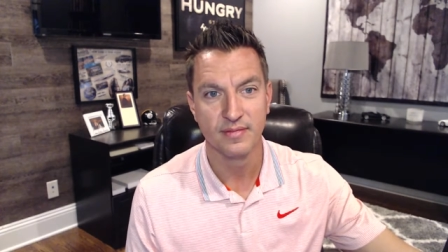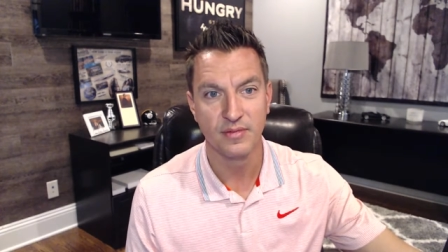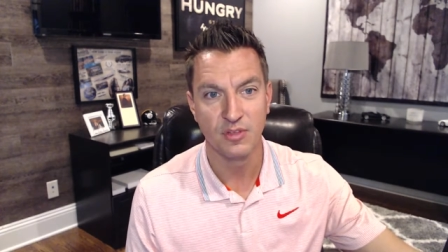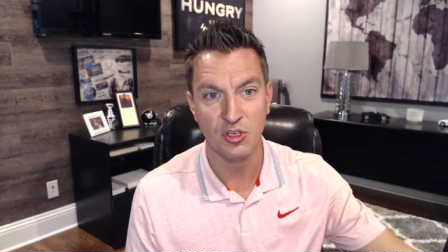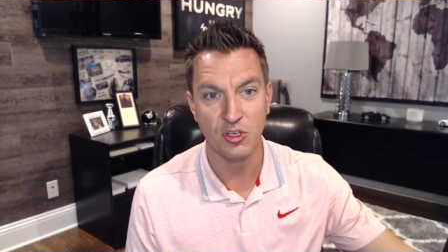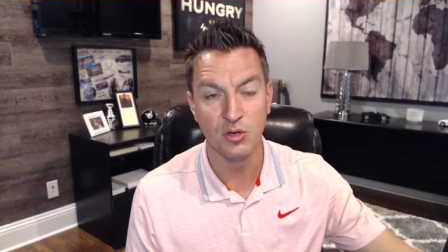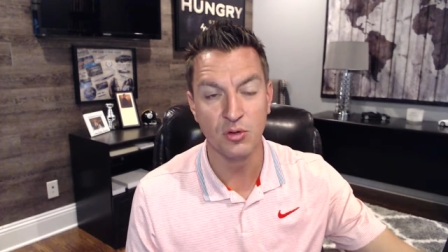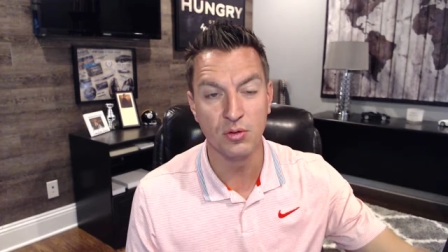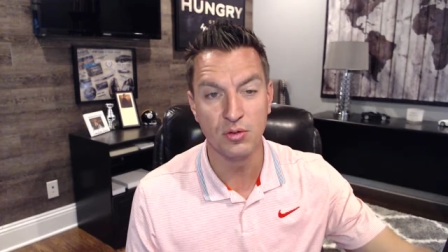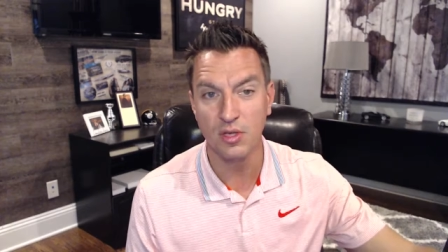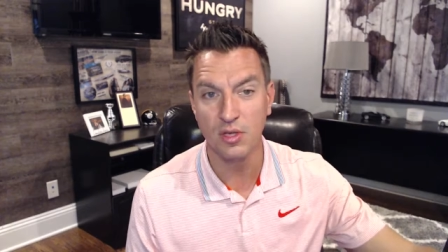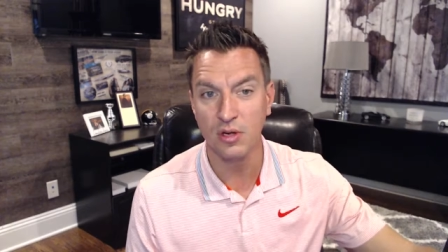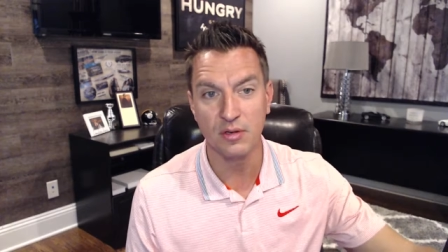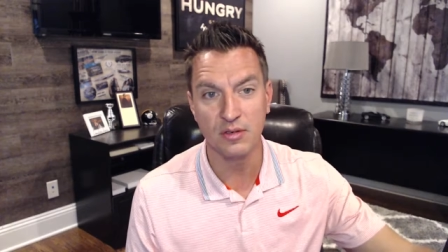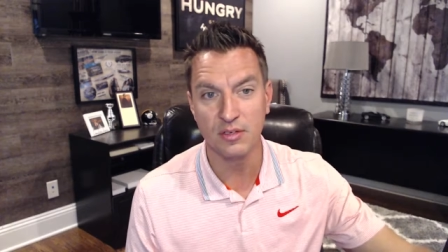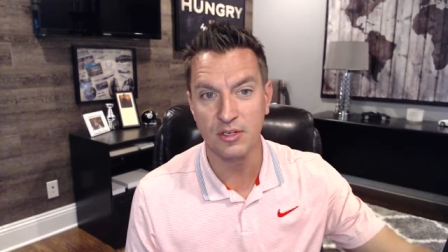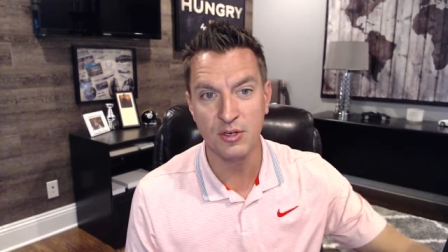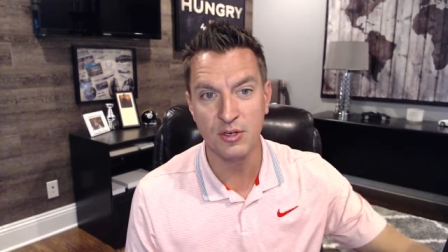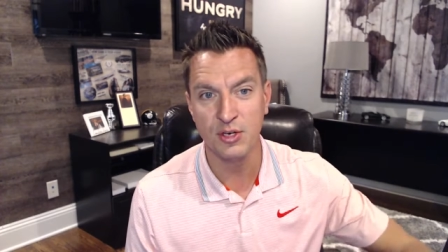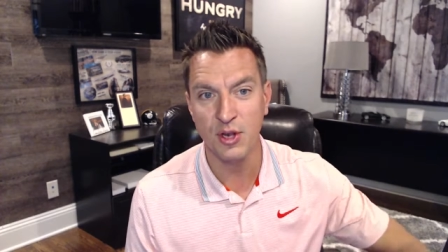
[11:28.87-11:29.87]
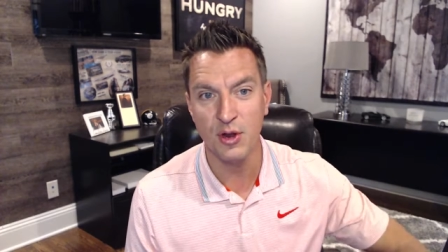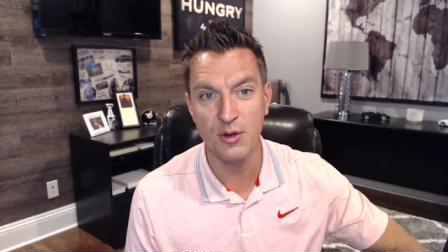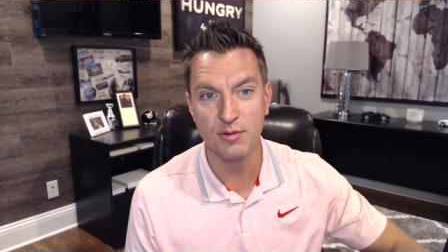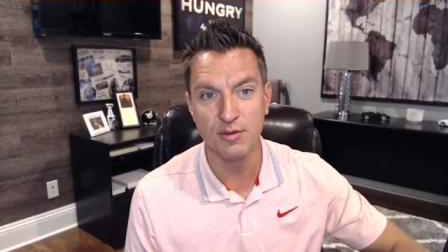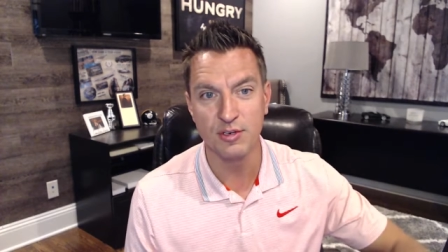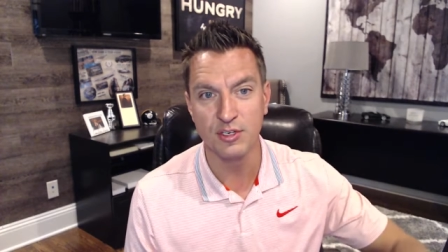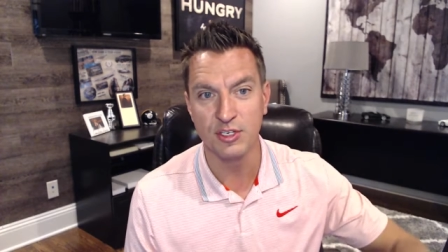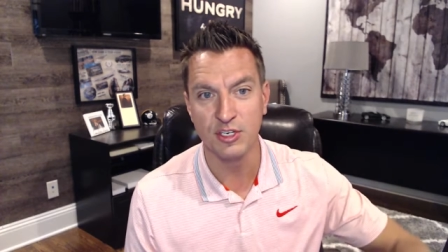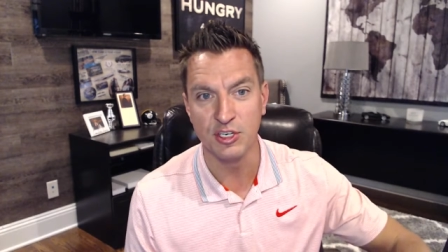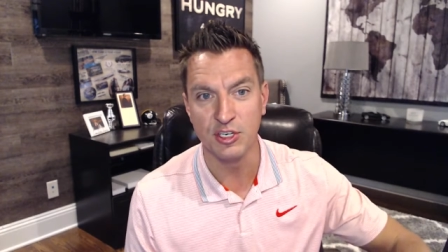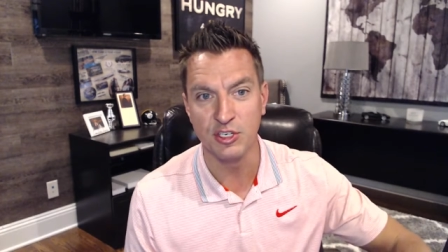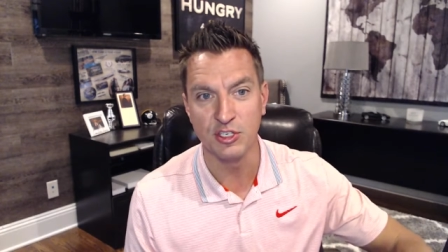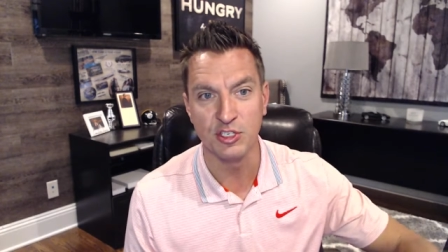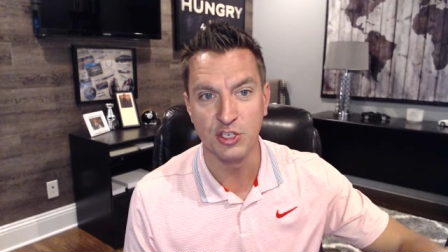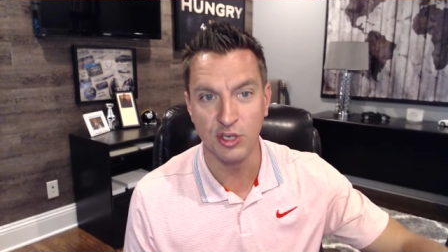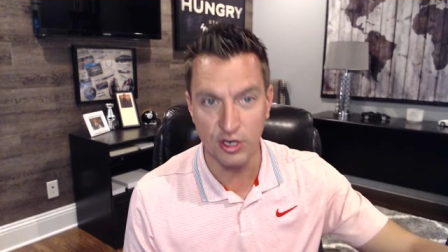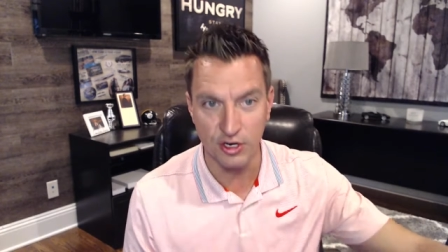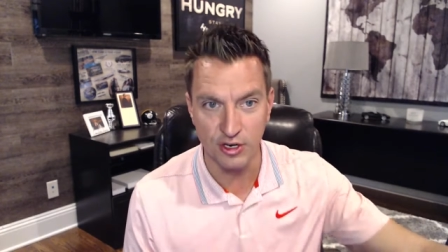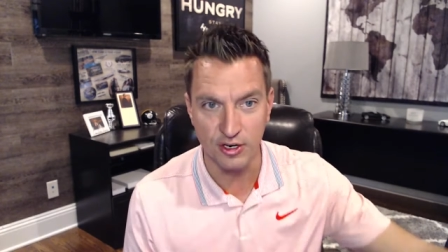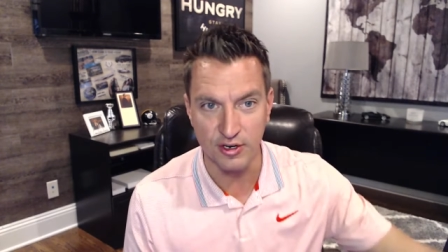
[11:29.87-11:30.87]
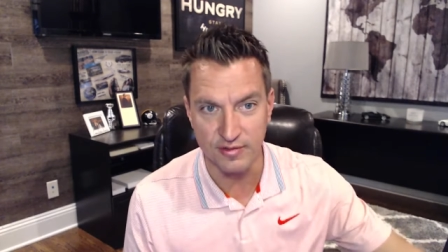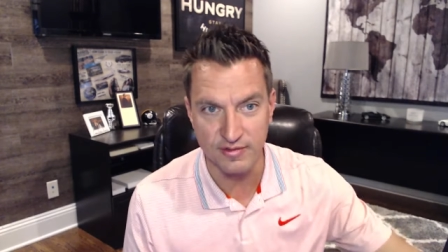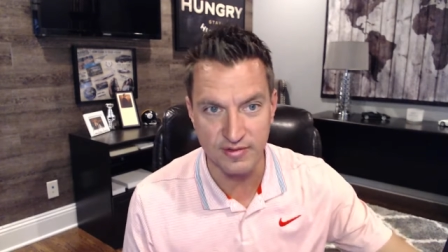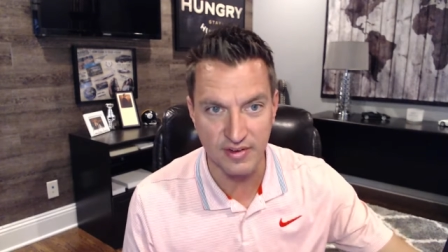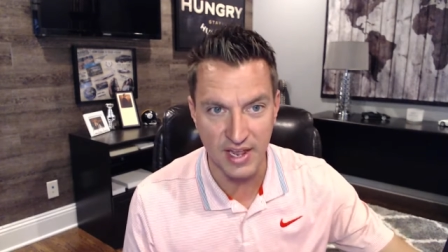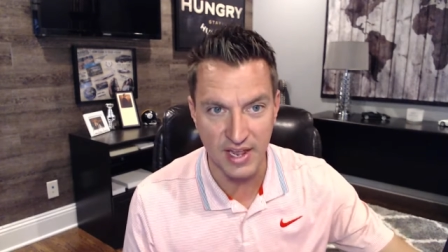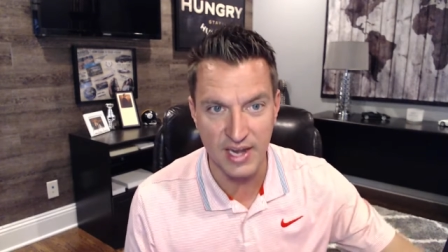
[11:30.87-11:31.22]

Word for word: You don't, you don't deserve